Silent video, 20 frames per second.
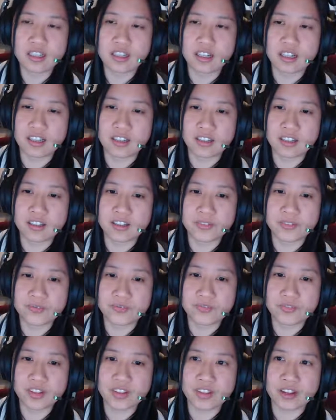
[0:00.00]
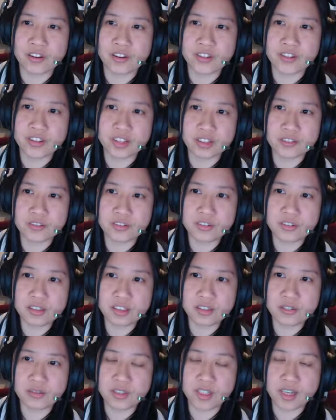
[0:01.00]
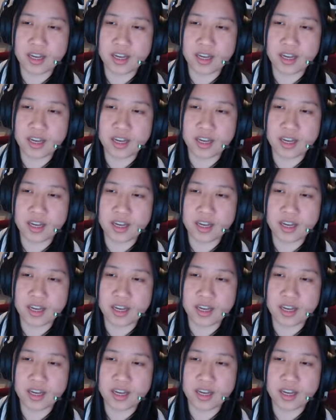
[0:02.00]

Now, thankfully, we